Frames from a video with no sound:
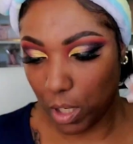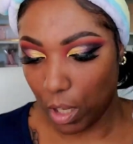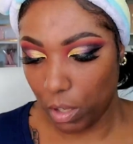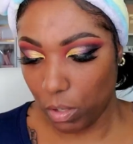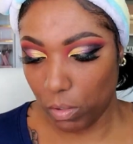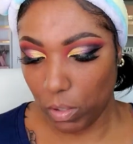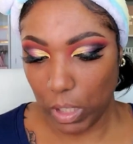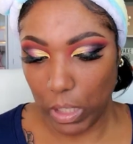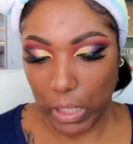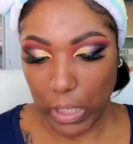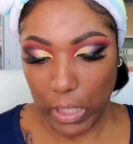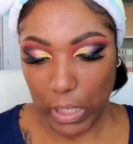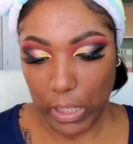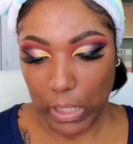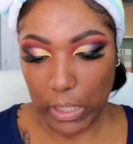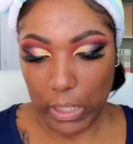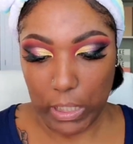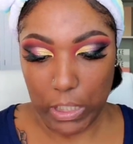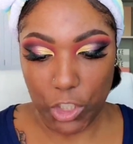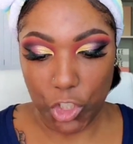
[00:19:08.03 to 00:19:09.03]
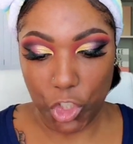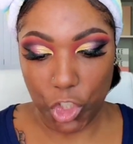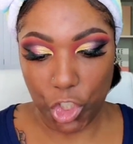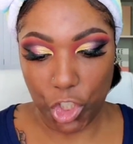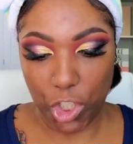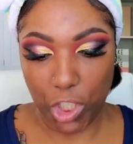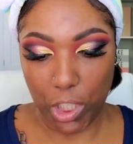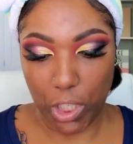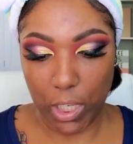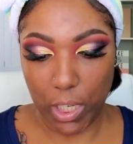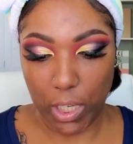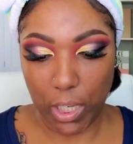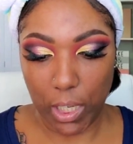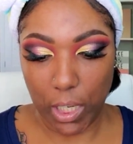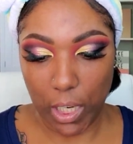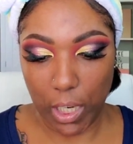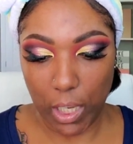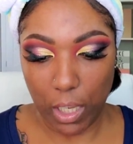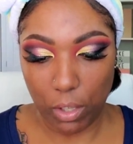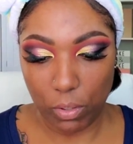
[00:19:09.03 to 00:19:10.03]
So let's check
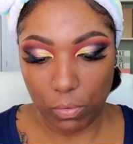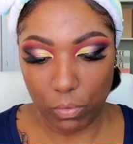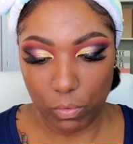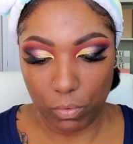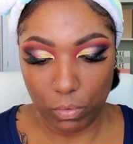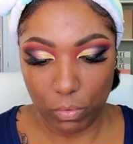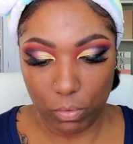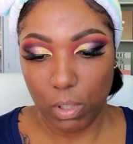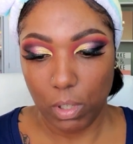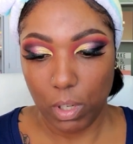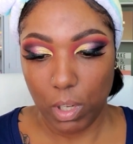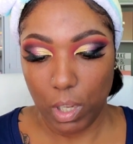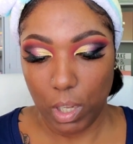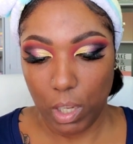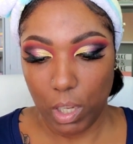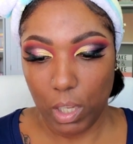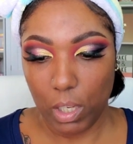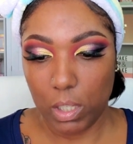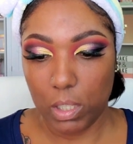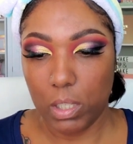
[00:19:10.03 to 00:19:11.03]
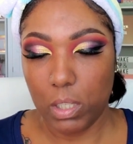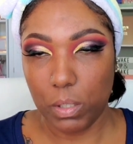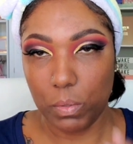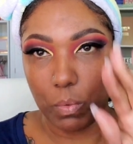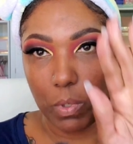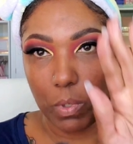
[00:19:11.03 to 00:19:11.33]
it out. And this